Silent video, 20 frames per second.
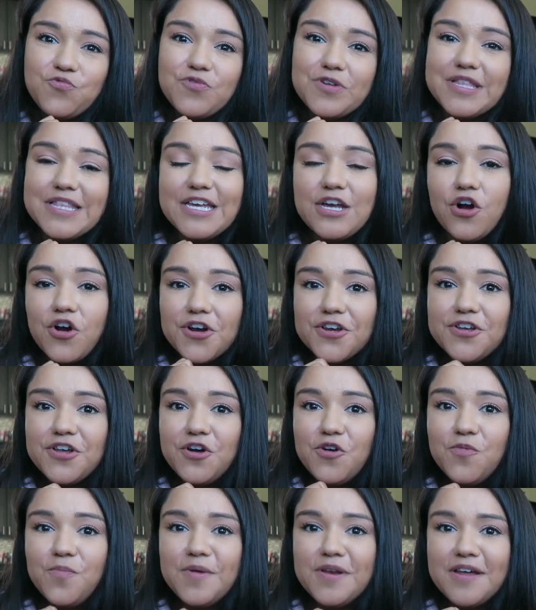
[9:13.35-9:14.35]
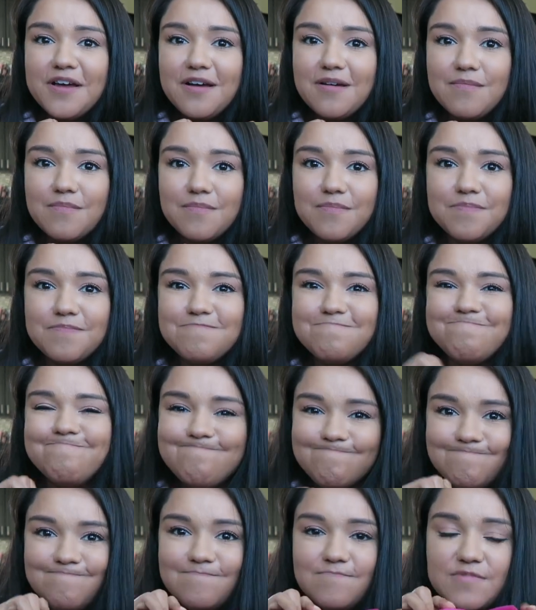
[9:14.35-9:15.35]
really hard to open up.
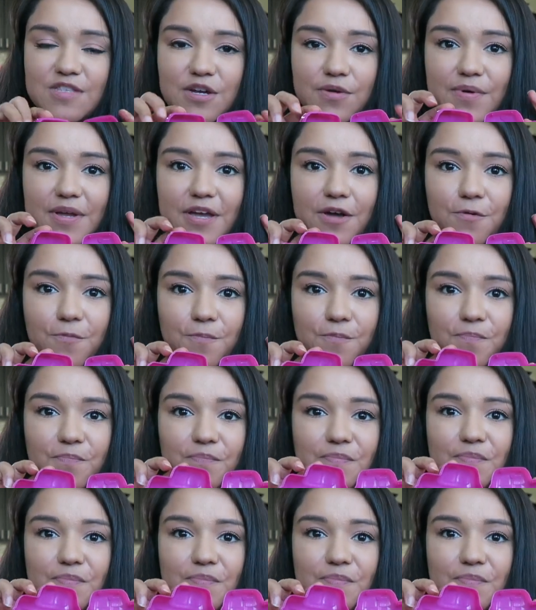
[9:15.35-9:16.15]
There we go.